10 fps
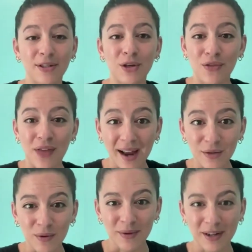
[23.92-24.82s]
So that is
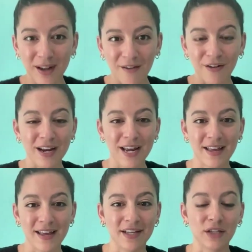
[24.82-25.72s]
what I'm going to cover
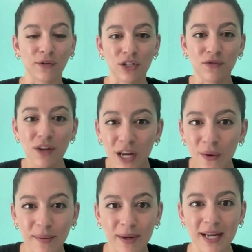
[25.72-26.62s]
in this first video,
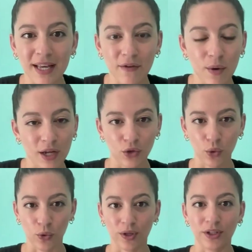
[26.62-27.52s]
and I'm going to give you a
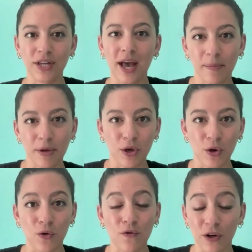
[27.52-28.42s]
tool to help
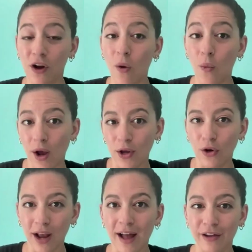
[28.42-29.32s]
you figure out what your
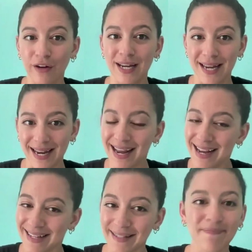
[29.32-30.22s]
calorie need
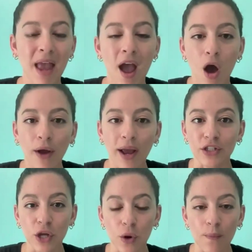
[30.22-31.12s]
is. Okay,
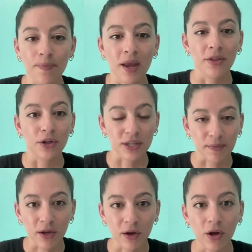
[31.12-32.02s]
so there's
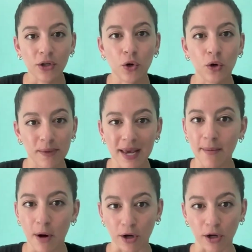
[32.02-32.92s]
something called your
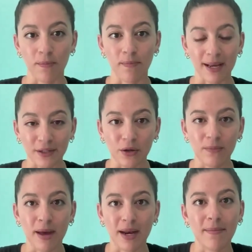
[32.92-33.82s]
BMR, your basal
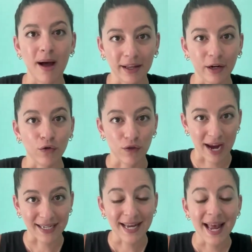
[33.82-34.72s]
metabolic
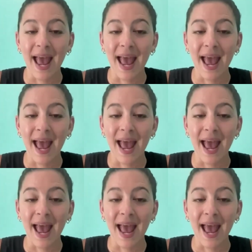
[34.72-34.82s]
rate.